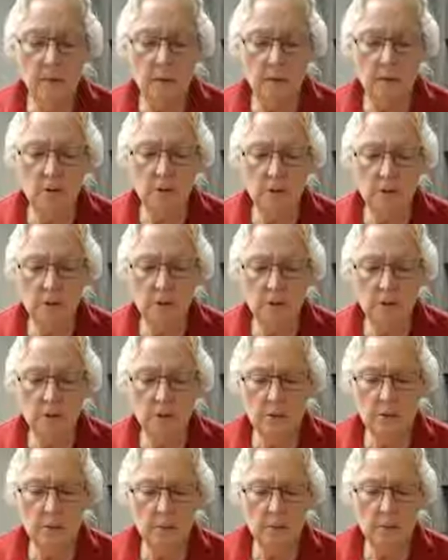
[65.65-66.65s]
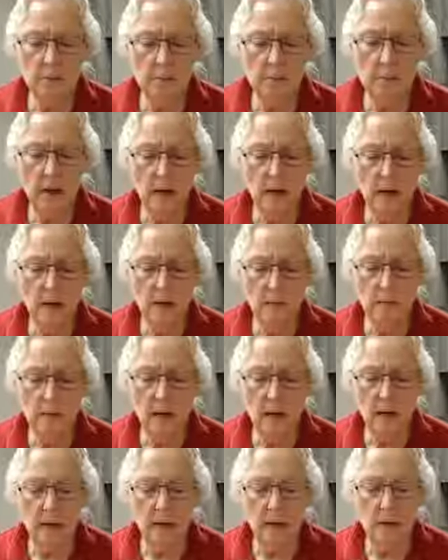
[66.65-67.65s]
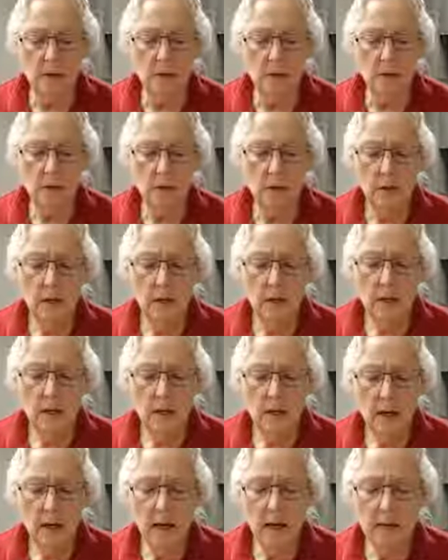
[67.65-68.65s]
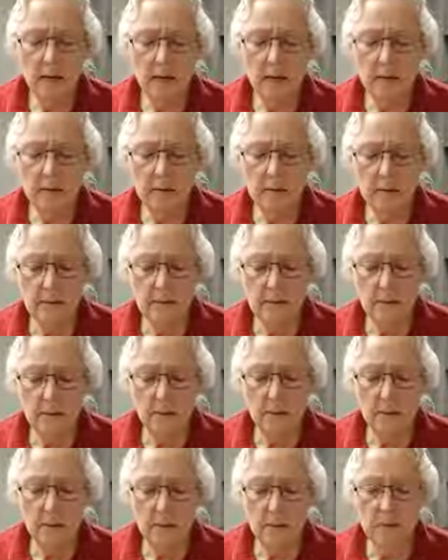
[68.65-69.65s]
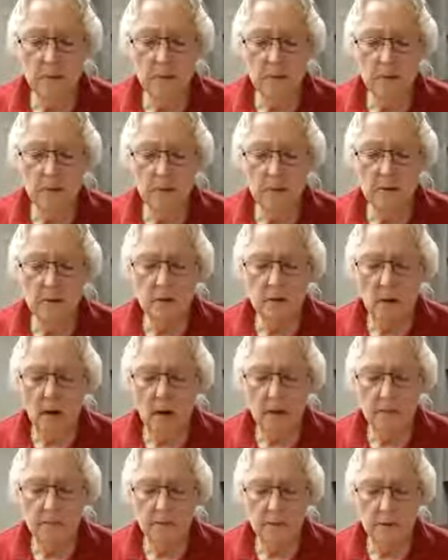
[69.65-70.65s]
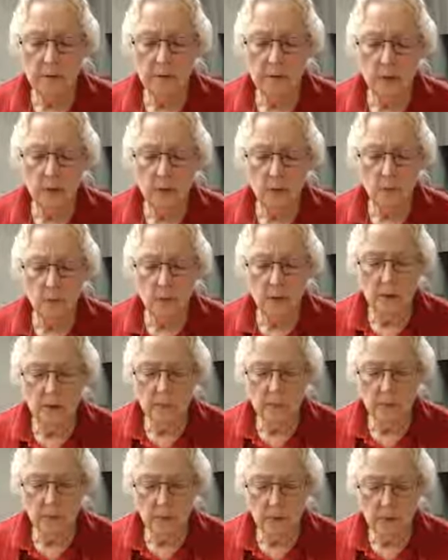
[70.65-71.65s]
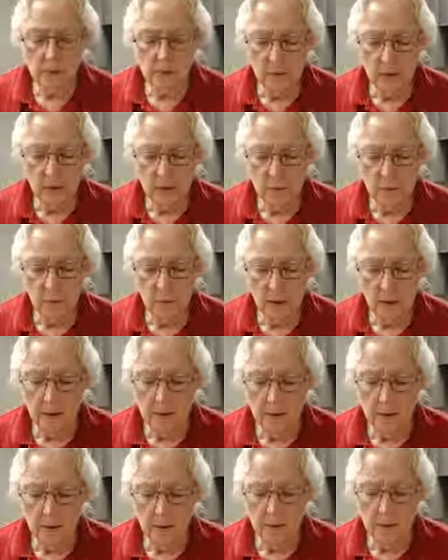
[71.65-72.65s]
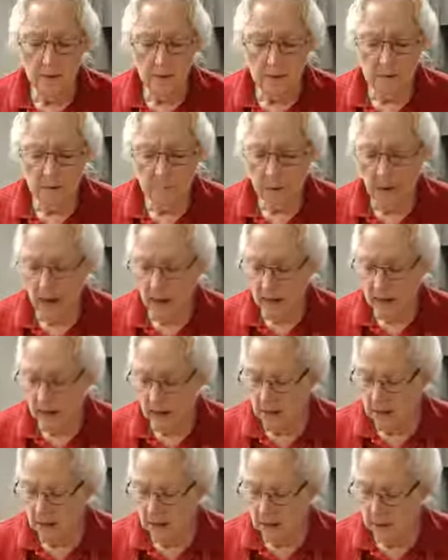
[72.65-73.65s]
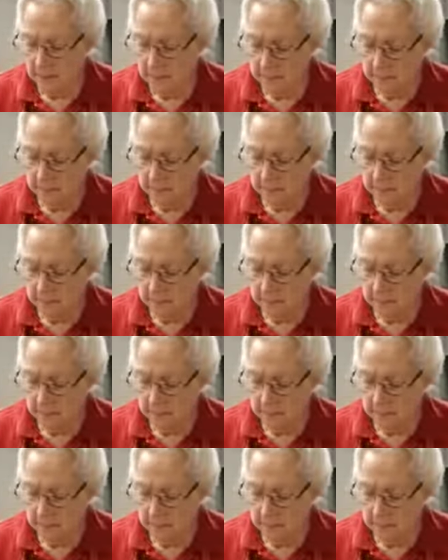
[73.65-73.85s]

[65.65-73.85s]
The instructions are on the back of the package. 8 ounces of cream cheese softened and 1/4 cup water with this package.